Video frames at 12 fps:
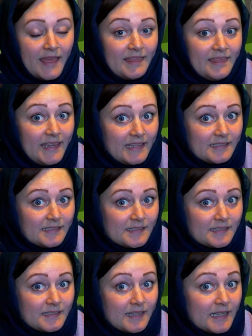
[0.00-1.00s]

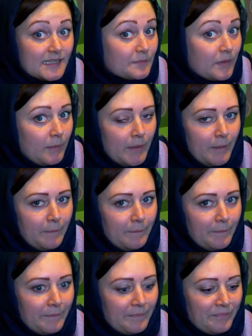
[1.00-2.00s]
This is my mum.
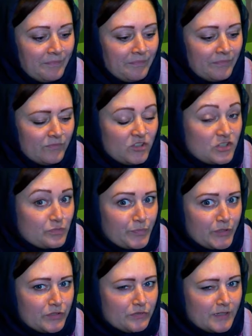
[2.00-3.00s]
She's
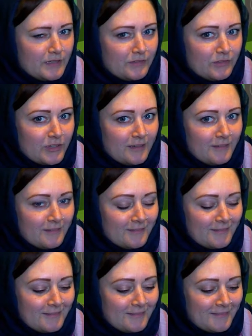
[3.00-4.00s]
beautiful, isn't she?
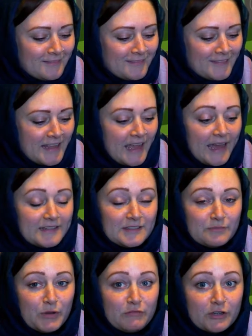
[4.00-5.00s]
And
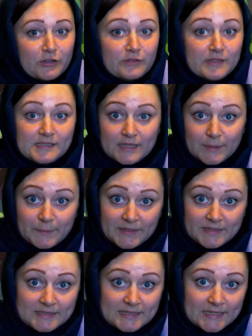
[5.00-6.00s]
tomorrow is her
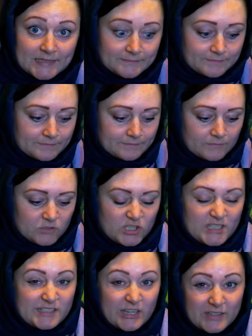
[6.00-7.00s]
birthday.
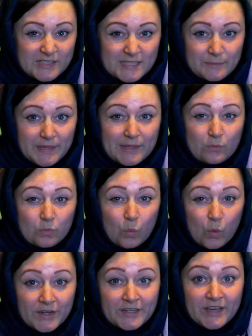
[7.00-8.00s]
She's going to be
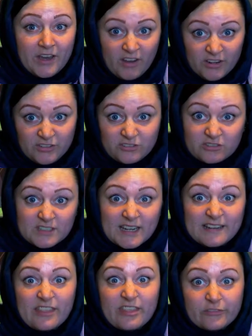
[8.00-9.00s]

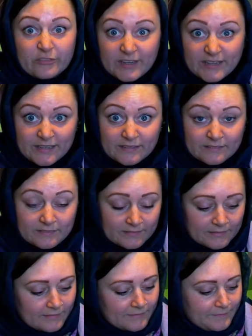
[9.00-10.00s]
103.
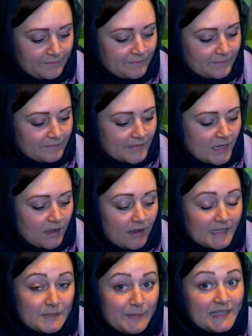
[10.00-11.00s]
I
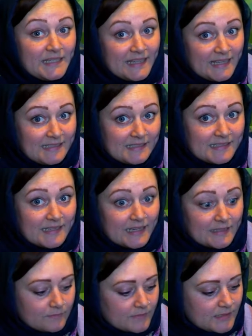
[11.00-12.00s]
spent yesterday
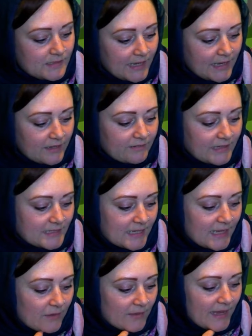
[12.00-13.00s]
decorating
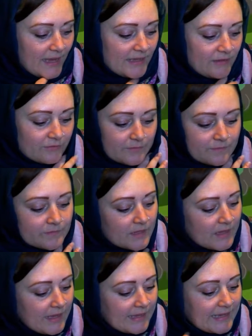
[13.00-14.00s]
our cave
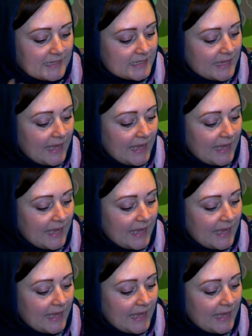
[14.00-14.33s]
and getting